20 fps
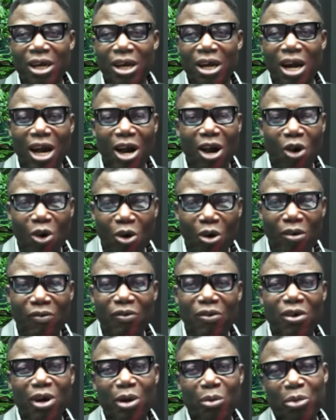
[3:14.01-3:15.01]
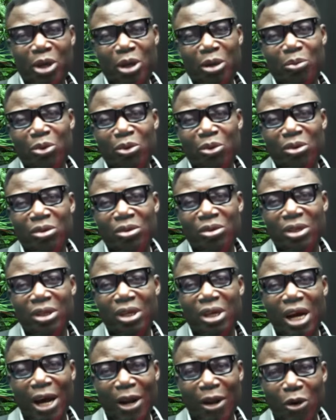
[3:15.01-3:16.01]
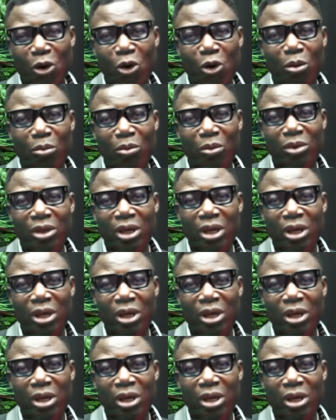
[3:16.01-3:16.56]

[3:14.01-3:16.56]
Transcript: are all for our people at home.